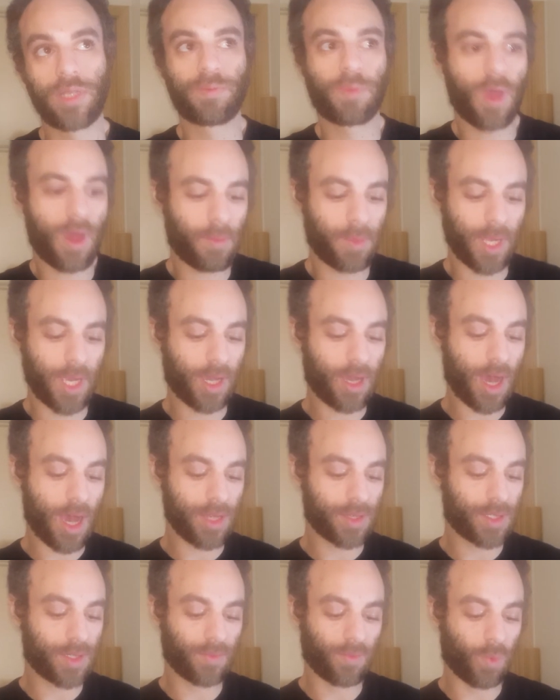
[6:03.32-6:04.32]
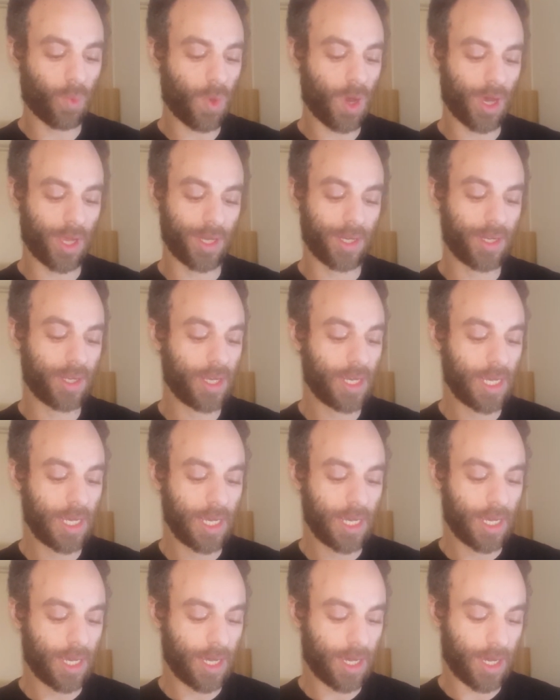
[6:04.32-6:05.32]
probably a cost of 1.
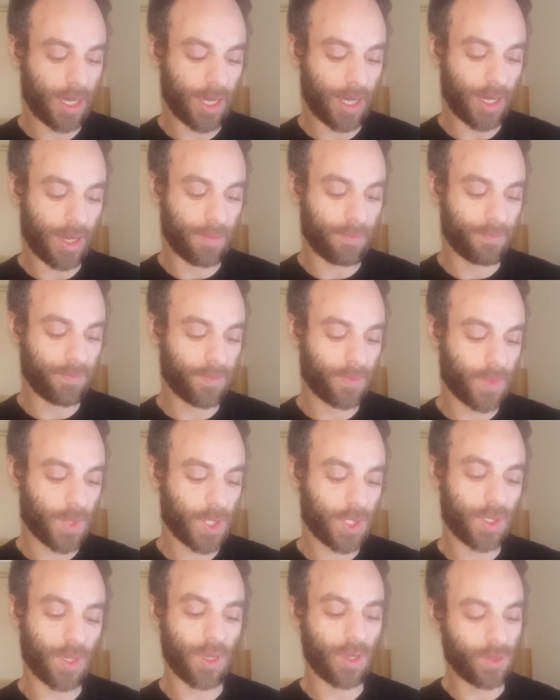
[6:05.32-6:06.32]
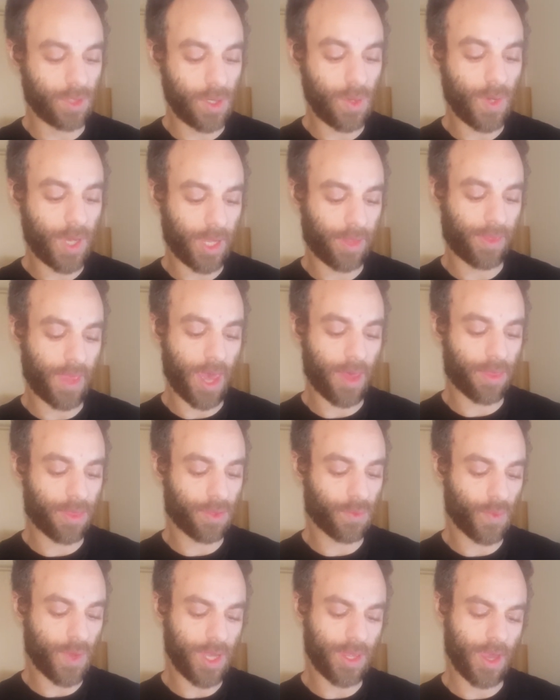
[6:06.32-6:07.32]
So you do get that
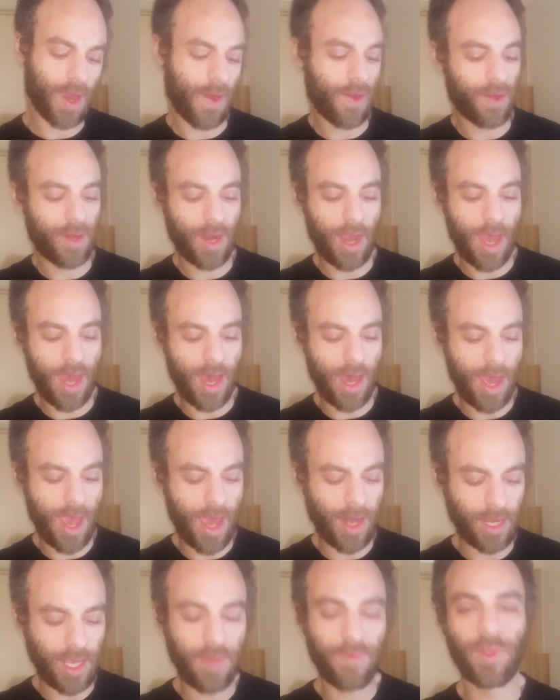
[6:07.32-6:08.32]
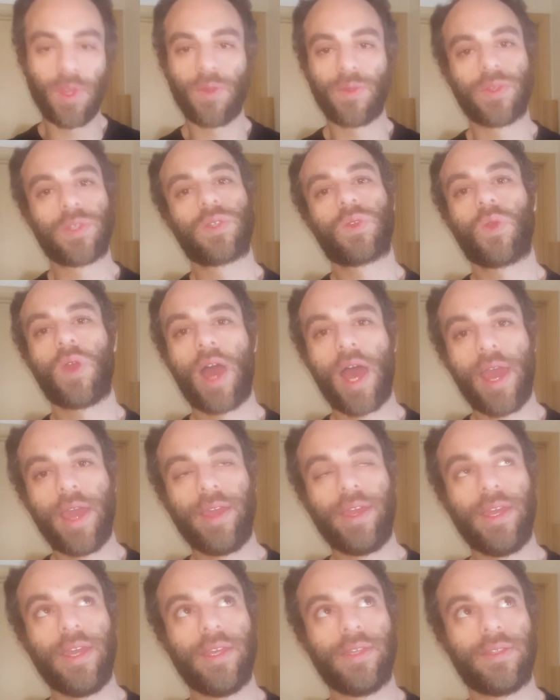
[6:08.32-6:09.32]
3 there, and even though the
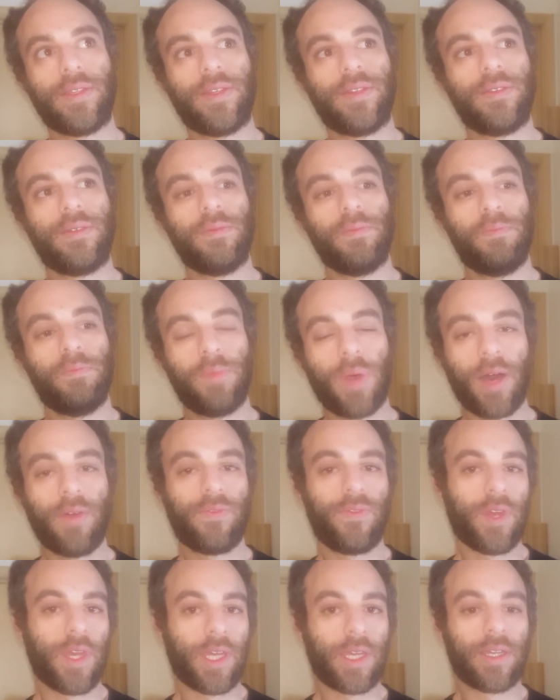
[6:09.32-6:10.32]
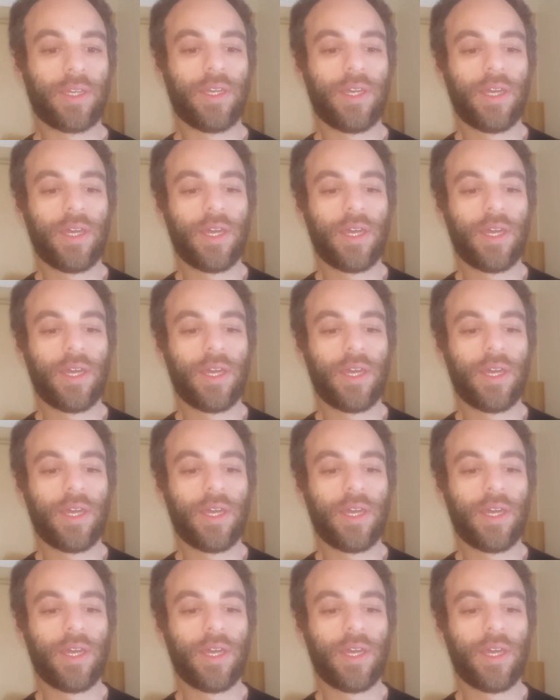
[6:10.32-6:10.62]
scry isn't buffing,